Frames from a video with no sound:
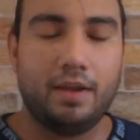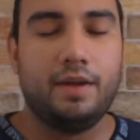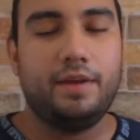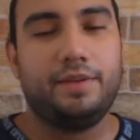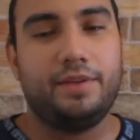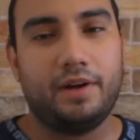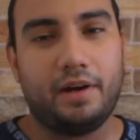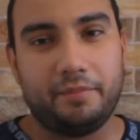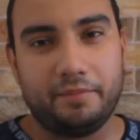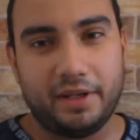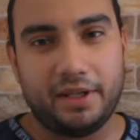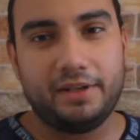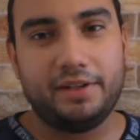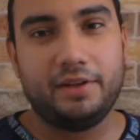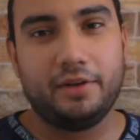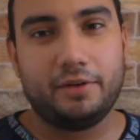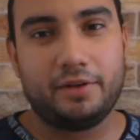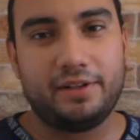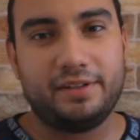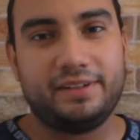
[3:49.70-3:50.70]
There are many
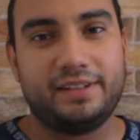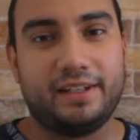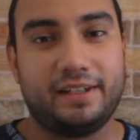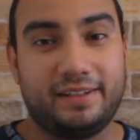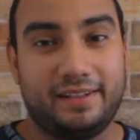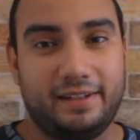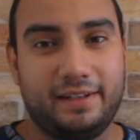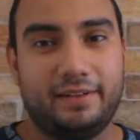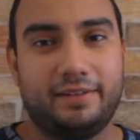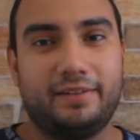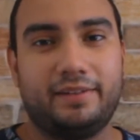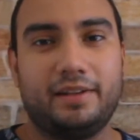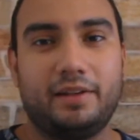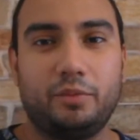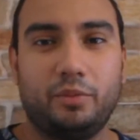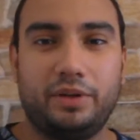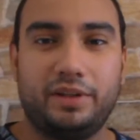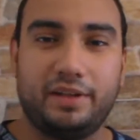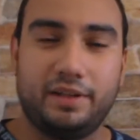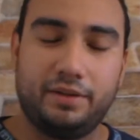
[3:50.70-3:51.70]
other techniques that
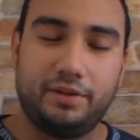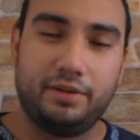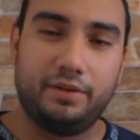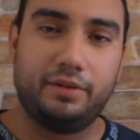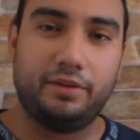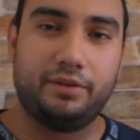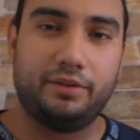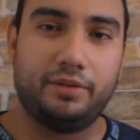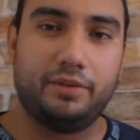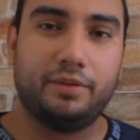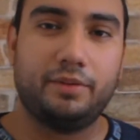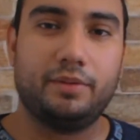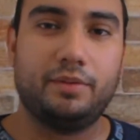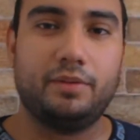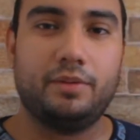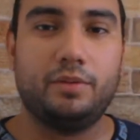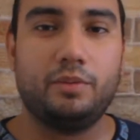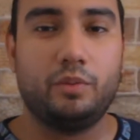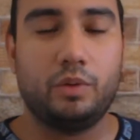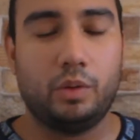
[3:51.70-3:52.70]
we can use
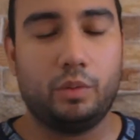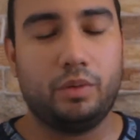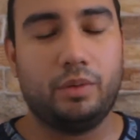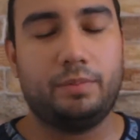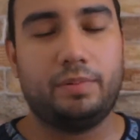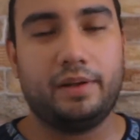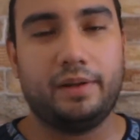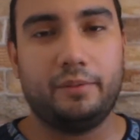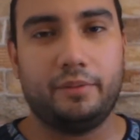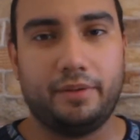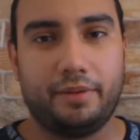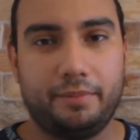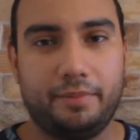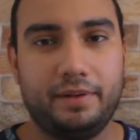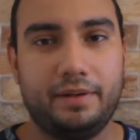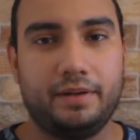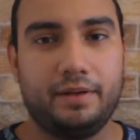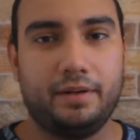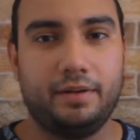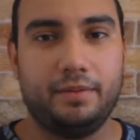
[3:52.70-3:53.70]
when we play with
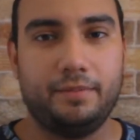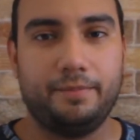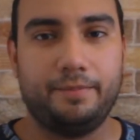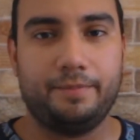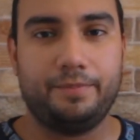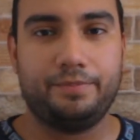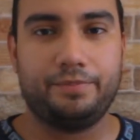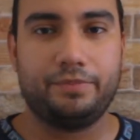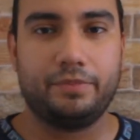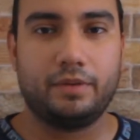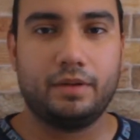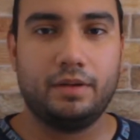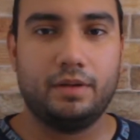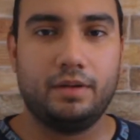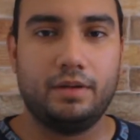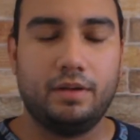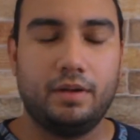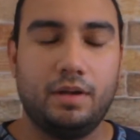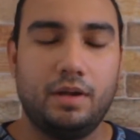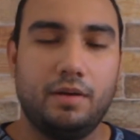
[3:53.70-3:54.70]
pick.
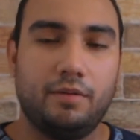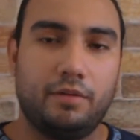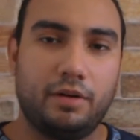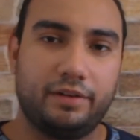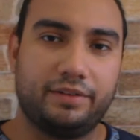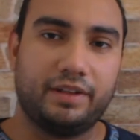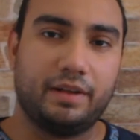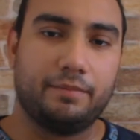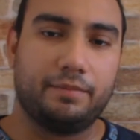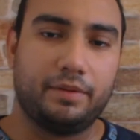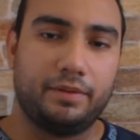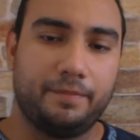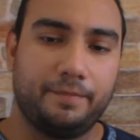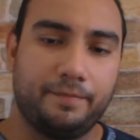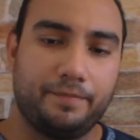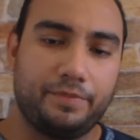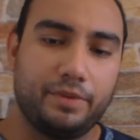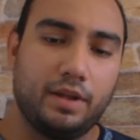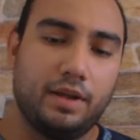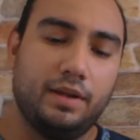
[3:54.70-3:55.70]
For example,
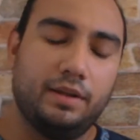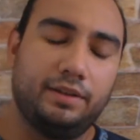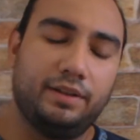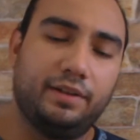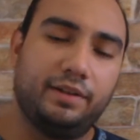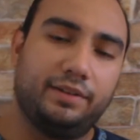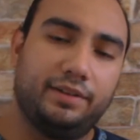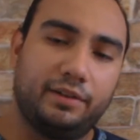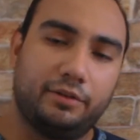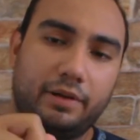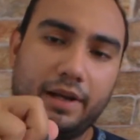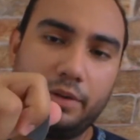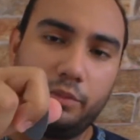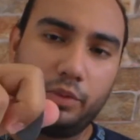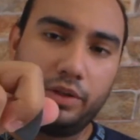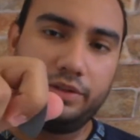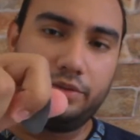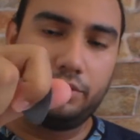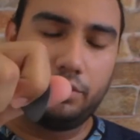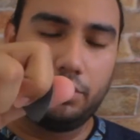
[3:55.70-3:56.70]
this is the right
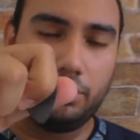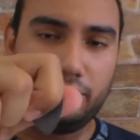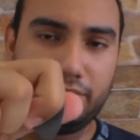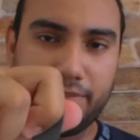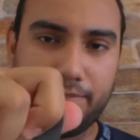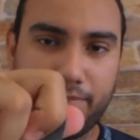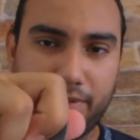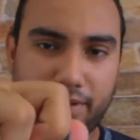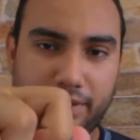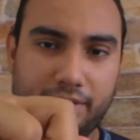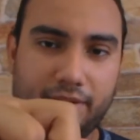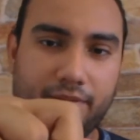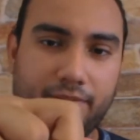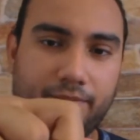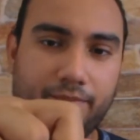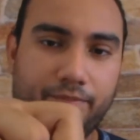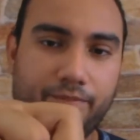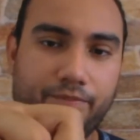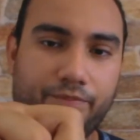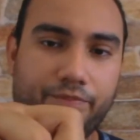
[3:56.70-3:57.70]
way to hold the pick.
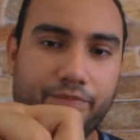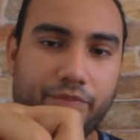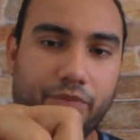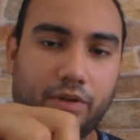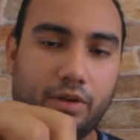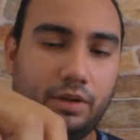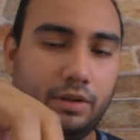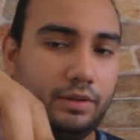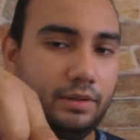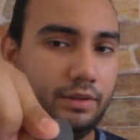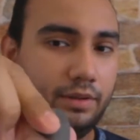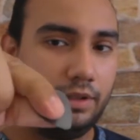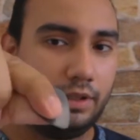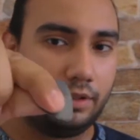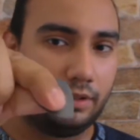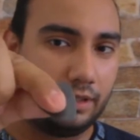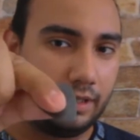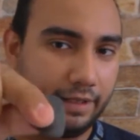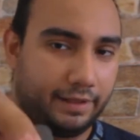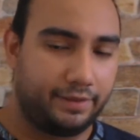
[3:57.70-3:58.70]

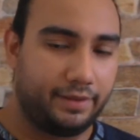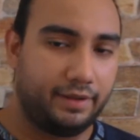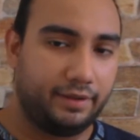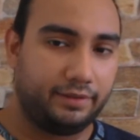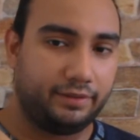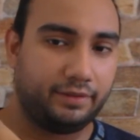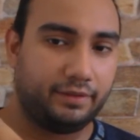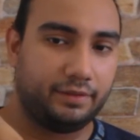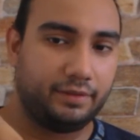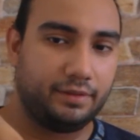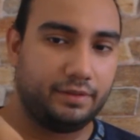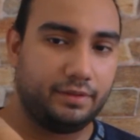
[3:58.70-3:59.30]
Not like this.